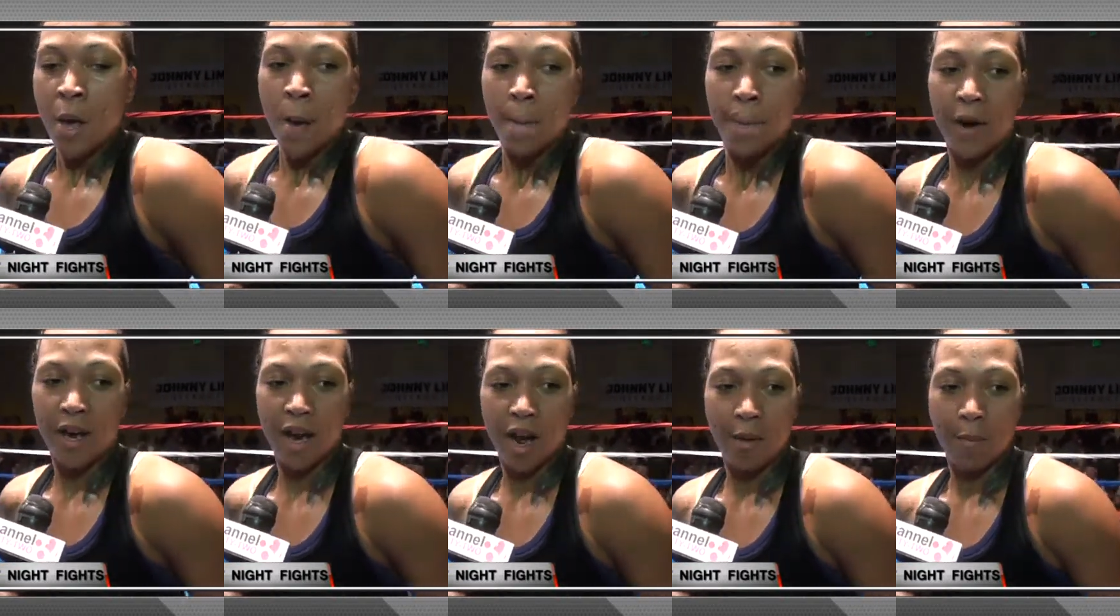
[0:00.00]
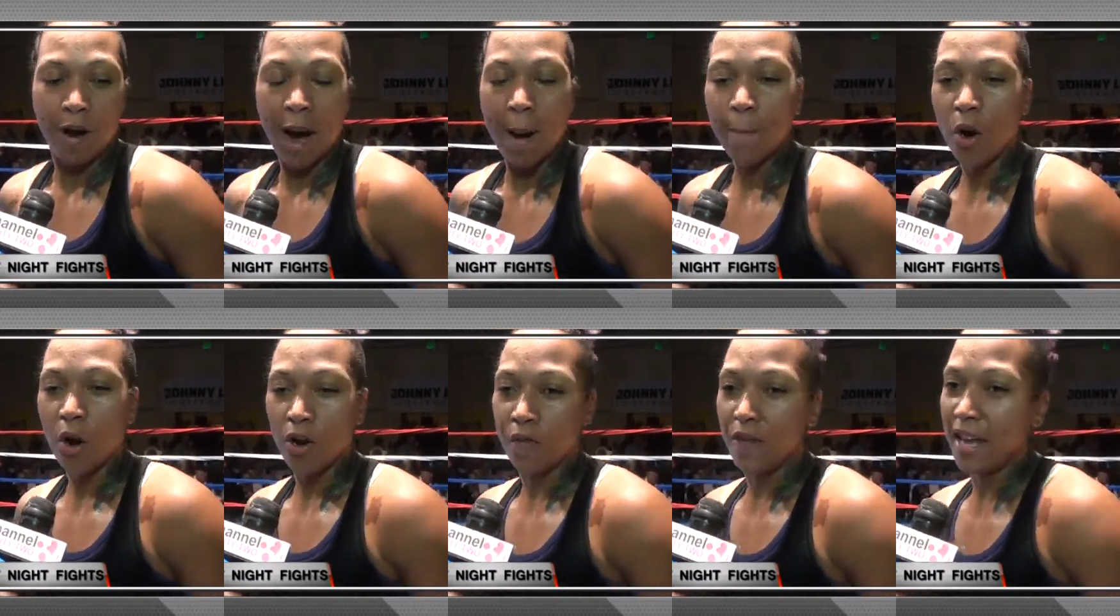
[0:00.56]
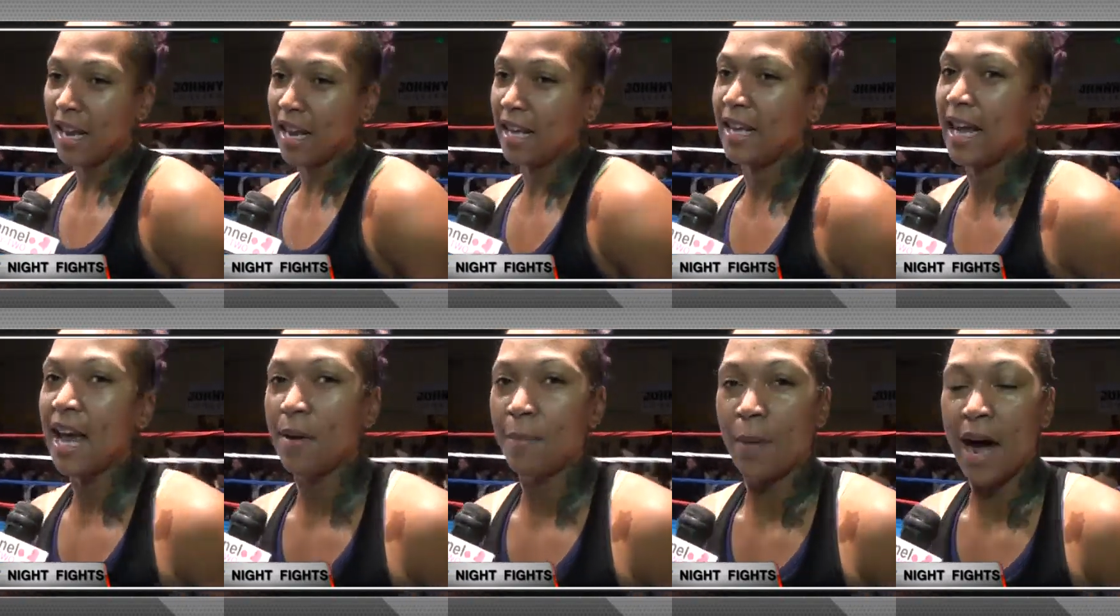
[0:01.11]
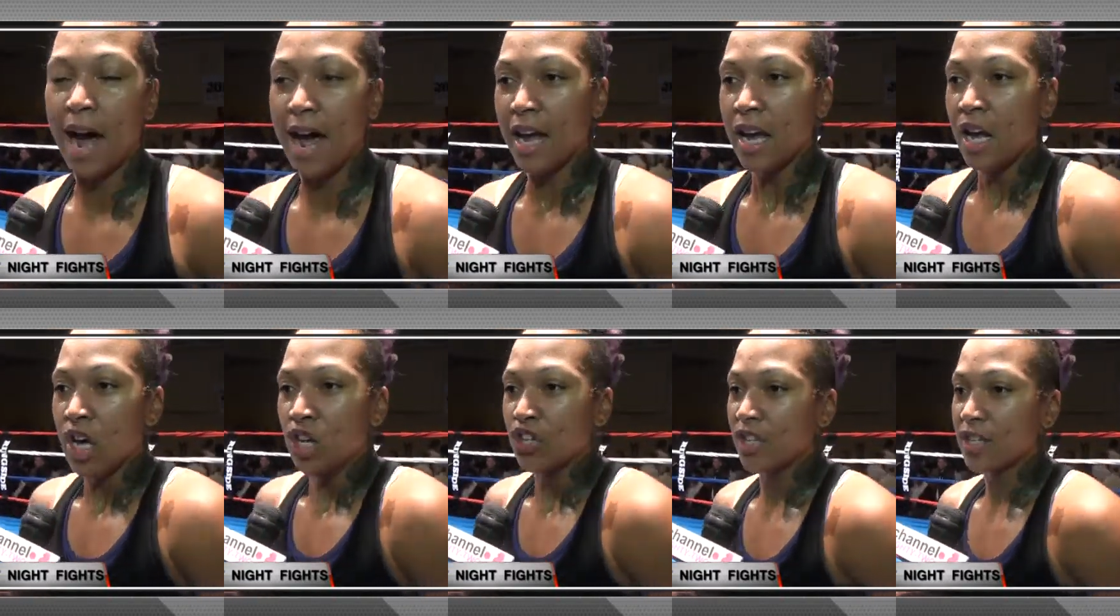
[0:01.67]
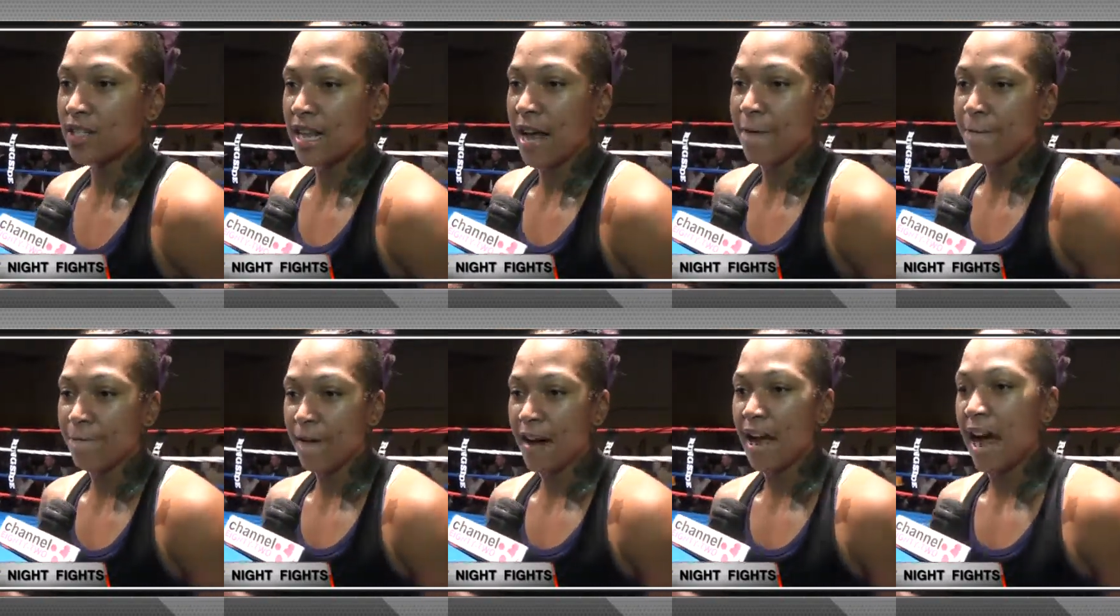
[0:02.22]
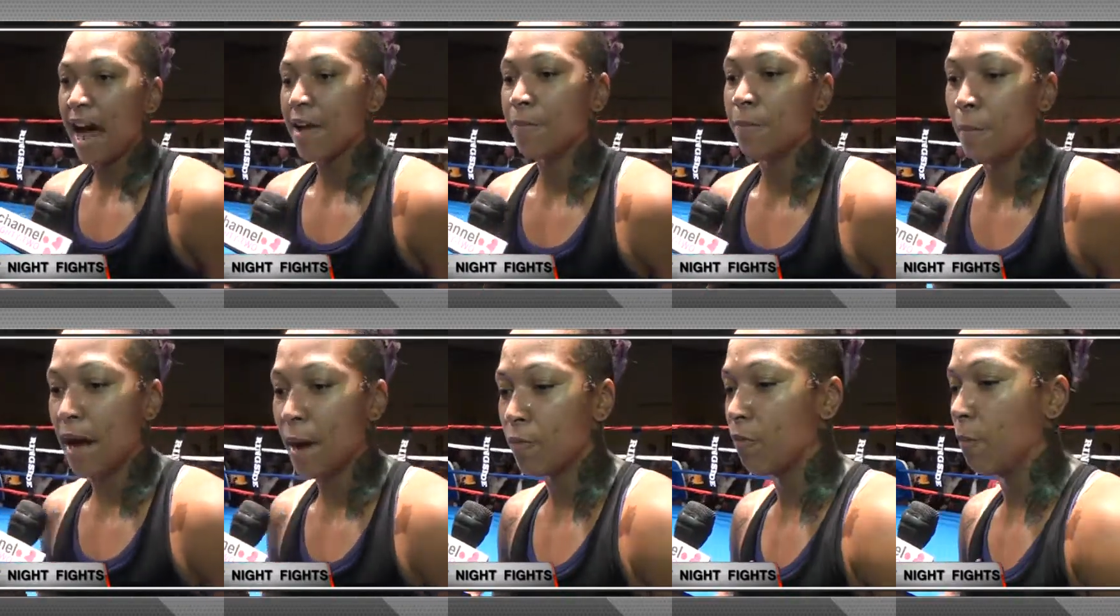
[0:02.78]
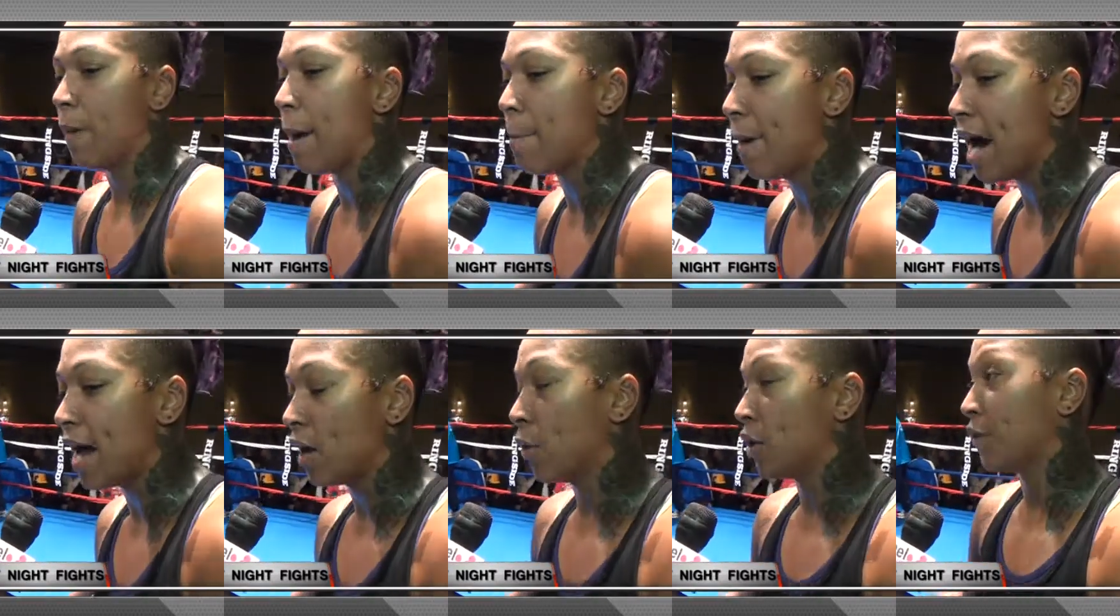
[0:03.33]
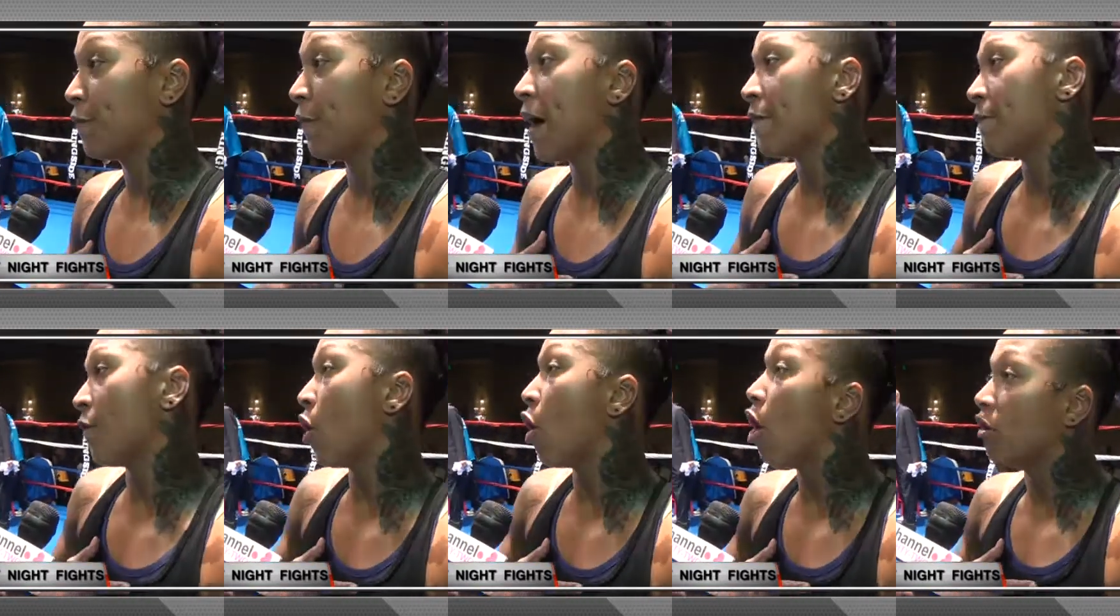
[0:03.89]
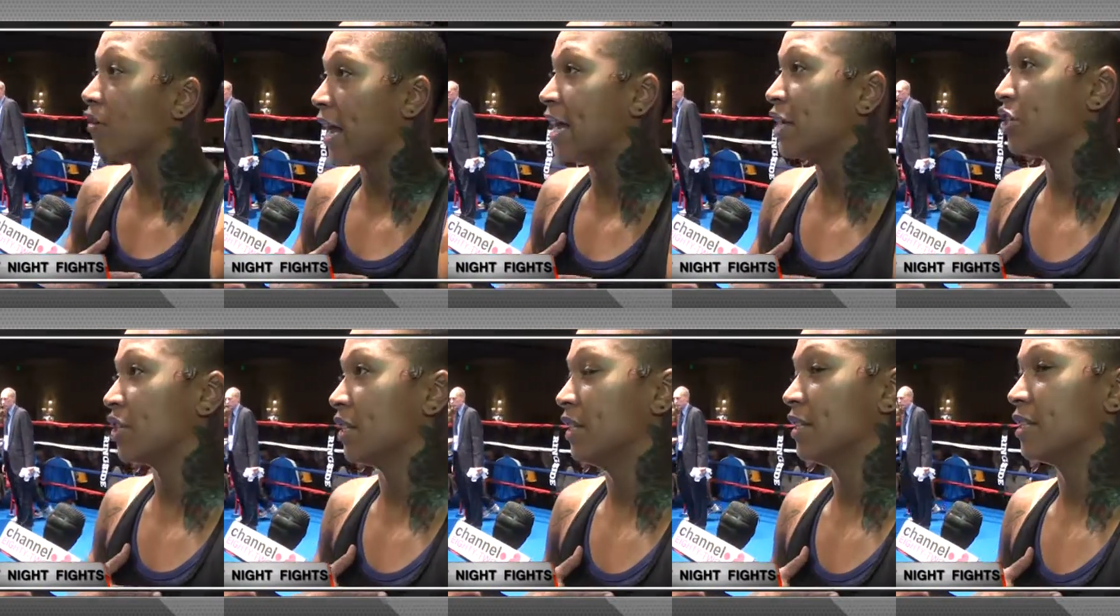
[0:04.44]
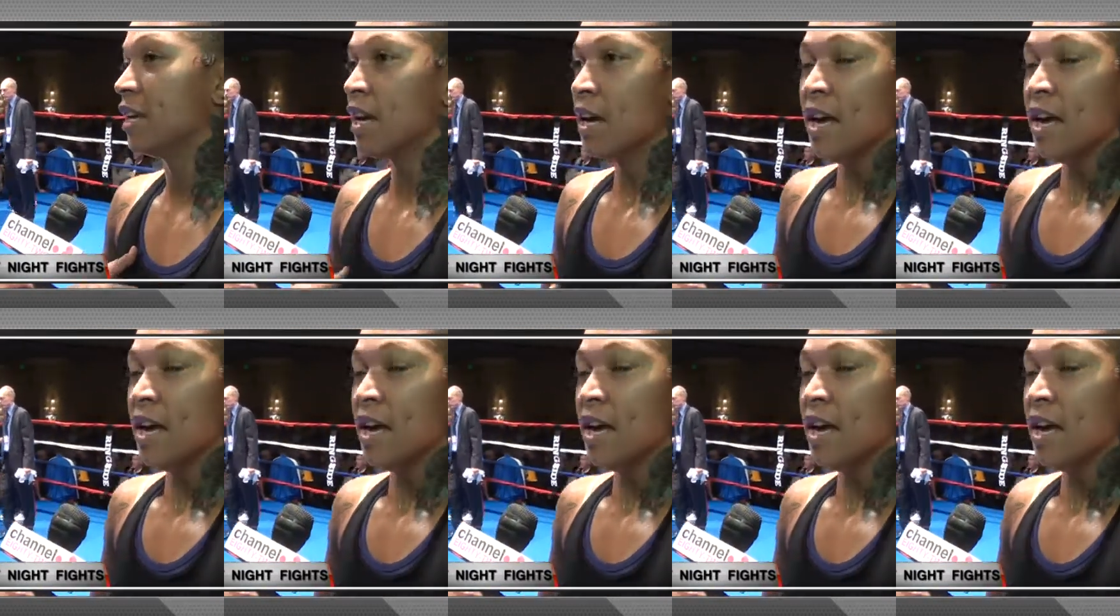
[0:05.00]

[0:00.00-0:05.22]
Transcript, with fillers: But um, I'm motivated again by just that fight. I, my, my motto is fight for all nations.